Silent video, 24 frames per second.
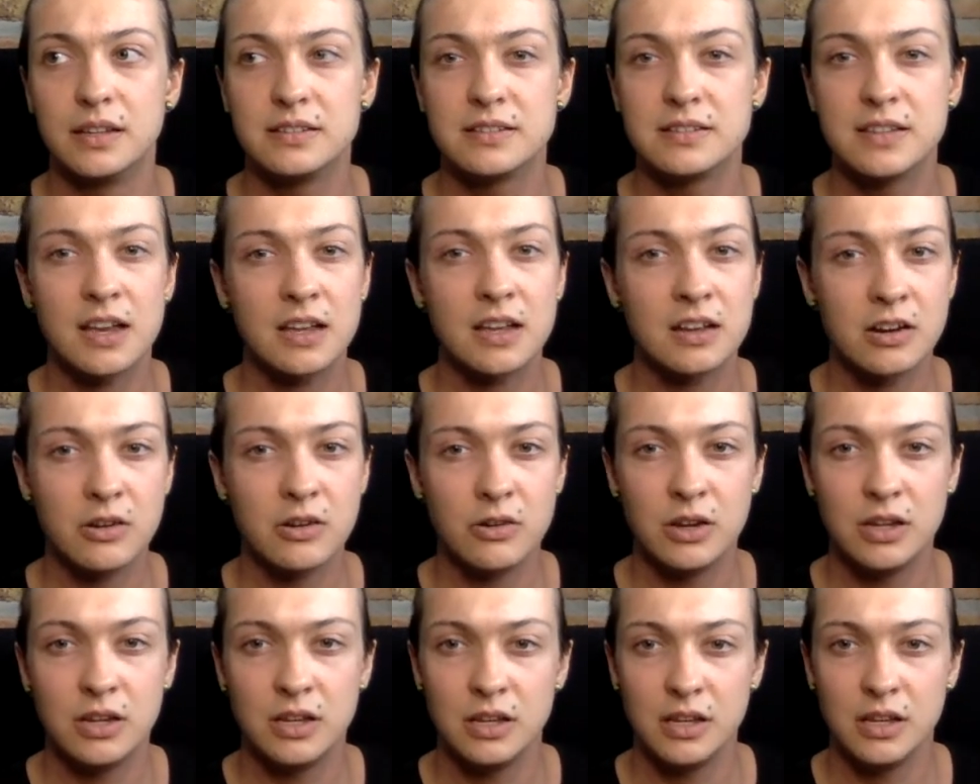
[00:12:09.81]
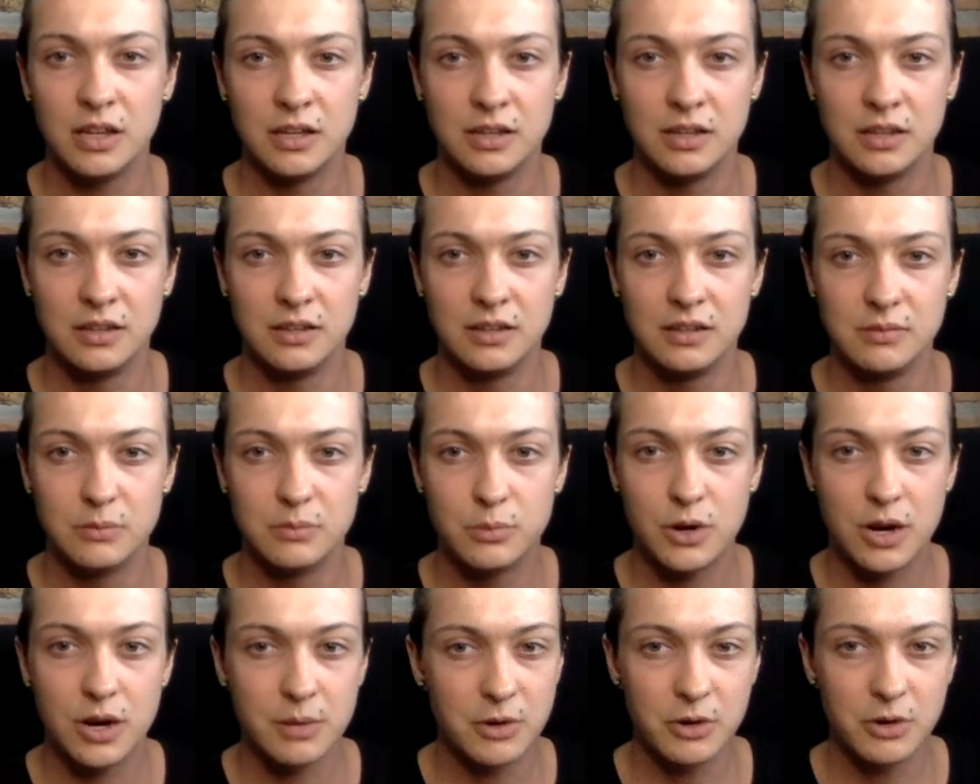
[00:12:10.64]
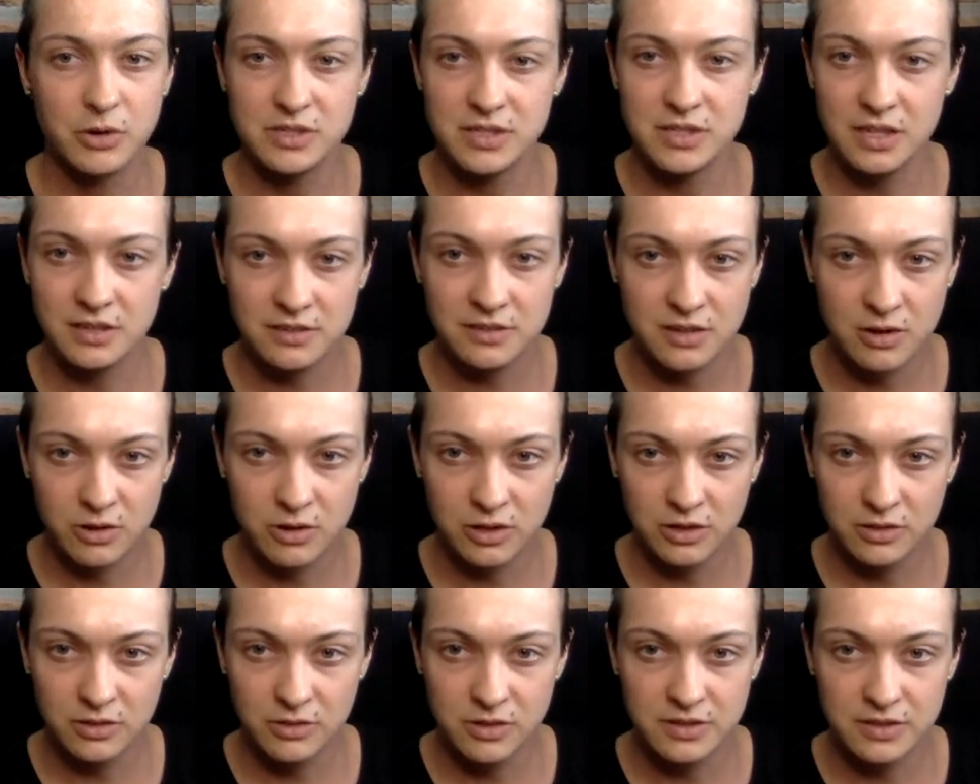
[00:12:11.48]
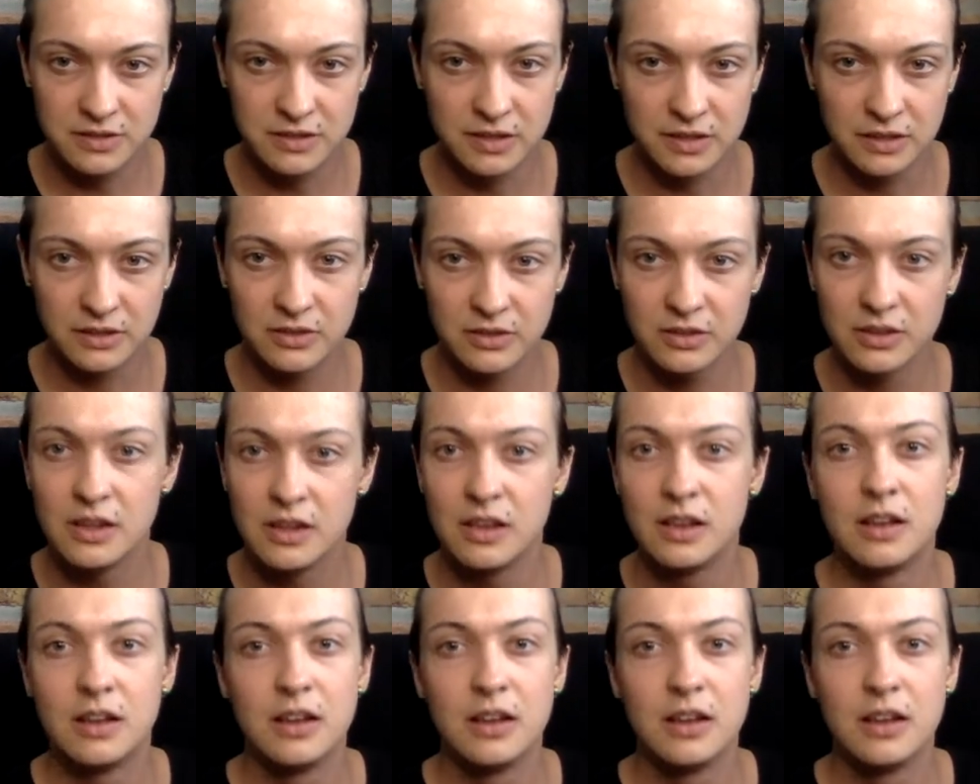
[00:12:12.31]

secondary and primary sex characteristics